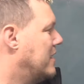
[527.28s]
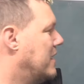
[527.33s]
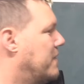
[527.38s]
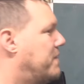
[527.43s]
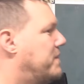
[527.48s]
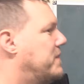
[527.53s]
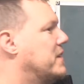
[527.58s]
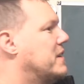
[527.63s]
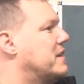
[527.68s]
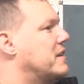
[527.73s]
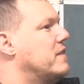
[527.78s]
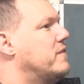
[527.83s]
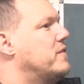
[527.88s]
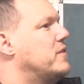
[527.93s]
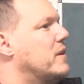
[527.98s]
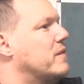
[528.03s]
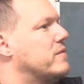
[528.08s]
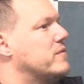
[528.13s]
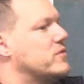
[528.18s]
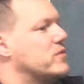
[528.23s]
if
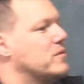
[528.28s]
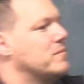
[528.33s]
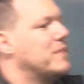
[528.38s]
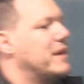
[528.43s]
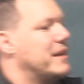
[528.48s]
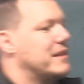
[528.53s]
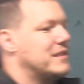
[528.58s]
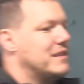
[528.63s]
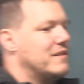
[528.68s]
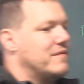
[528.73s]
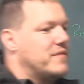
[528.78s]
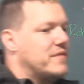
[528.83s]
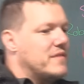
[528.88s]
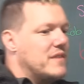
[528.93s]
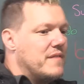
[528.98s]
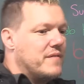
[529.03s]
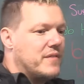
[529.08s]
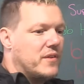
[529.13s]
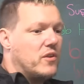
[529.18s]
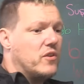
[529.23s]
you haven't done maths in
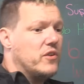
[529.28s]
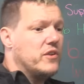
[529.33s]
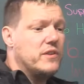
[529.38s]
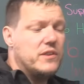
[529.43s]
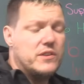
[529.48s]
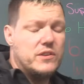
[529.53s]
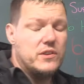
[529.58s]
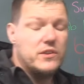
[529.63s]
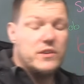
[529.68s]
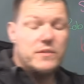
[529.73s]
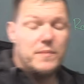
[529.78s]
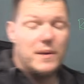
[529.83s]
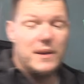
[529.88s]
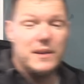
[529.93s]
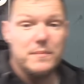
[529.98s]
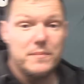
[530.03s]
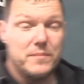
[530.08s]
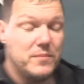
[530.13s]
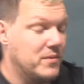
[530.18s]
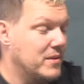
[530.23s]
forever, or you
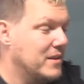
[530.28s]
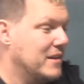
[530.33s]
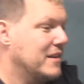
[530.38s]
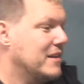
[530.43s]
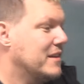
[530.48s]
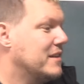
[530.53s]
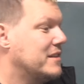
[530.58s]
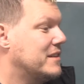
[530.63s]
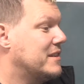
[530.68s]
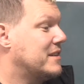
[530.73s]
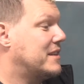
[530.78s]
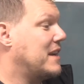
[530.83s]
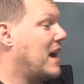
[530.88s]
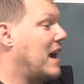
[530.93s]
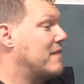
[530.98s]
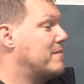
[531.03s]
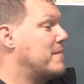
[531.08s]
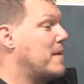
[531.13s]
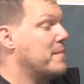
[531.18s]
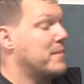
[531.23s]
might
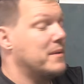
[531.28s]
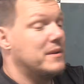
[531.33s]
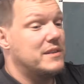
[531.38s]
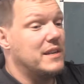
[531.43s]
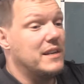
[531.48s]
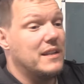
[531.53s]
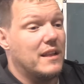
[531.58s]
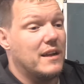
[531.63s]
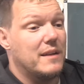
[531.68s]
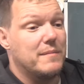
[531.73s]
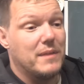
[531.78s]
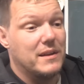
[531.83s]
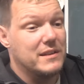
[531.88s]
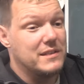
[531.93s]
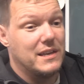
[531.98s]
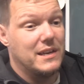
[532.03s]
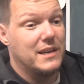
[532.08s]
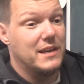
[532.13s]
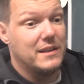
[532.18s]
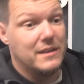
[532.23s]
can't remember, didn't like
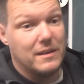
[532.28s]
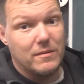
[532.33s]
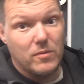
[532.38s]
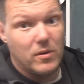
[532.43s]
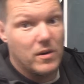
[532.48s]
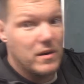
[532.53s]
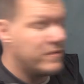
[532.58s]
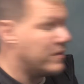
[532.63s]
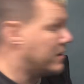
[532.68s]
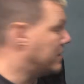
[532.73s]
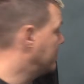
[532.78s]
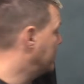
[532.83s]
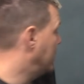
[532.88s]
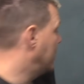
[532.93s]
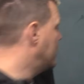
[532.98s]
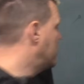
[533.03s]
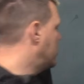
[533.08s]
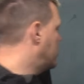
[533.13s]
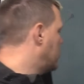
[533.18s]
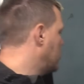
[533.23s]
maths, hated it, whatever.
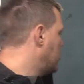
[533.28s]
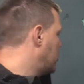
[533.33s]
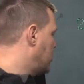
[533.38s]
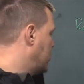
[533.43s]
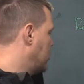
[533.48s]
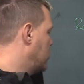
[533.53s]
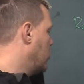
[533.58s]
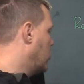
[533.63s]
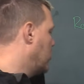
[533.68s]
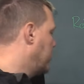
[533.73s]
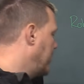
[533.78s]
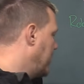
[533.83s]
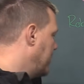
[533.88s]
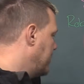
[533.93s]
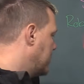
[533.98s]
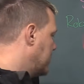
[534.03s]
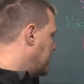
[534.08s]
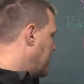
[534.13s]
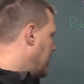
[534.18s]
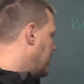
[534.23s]
It's just to jog
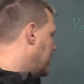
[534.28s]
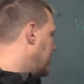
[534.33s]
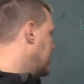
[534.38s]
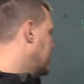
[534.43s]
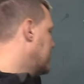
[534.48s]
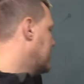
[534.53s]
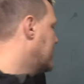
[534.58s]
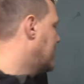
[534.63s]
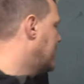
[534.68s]
people's memories,